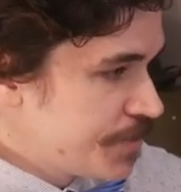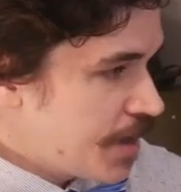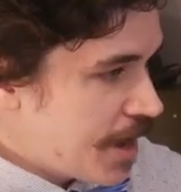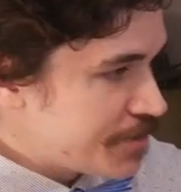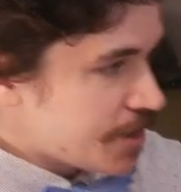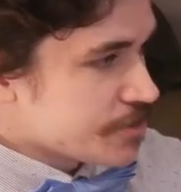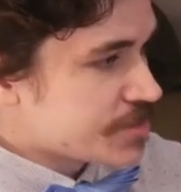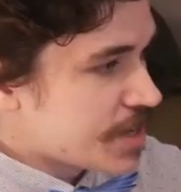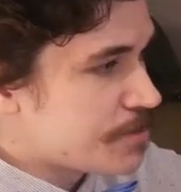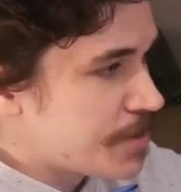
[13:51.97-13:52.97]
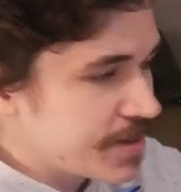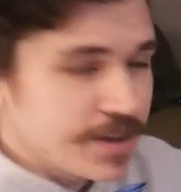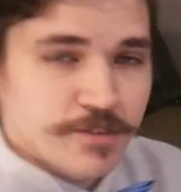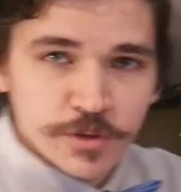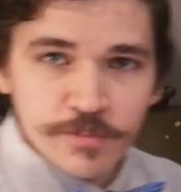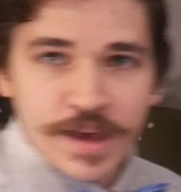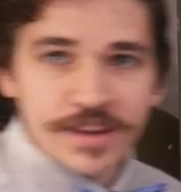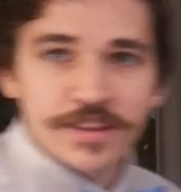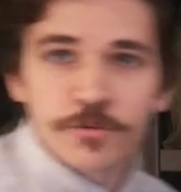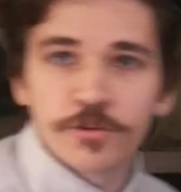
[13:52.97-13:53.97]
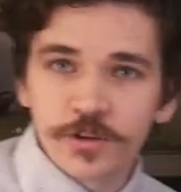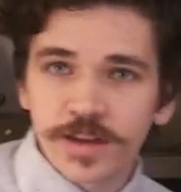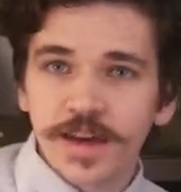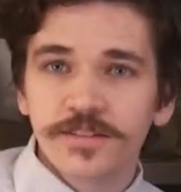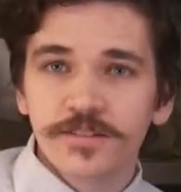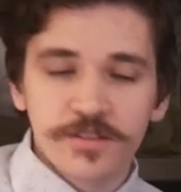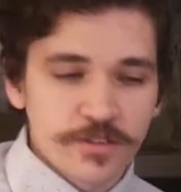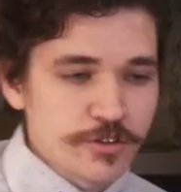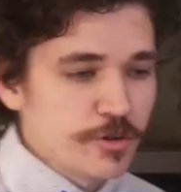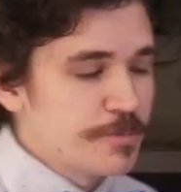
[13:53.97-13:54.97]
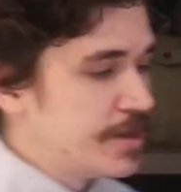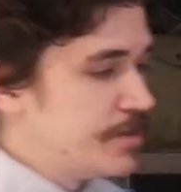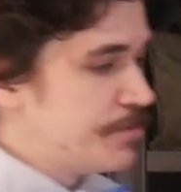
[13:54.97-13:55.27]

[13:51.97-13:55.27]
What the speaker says: I have another setup, again, with Manny that we'll look at in a little bit,